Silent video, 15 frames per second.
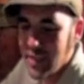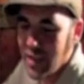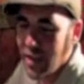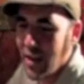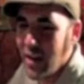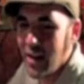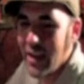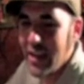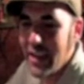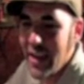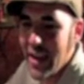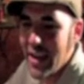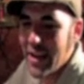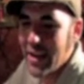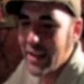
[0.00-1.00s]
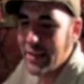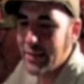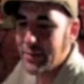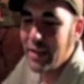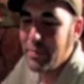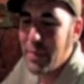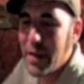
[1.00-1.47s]
I
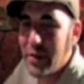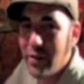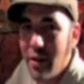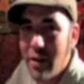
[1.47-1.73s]
am a metal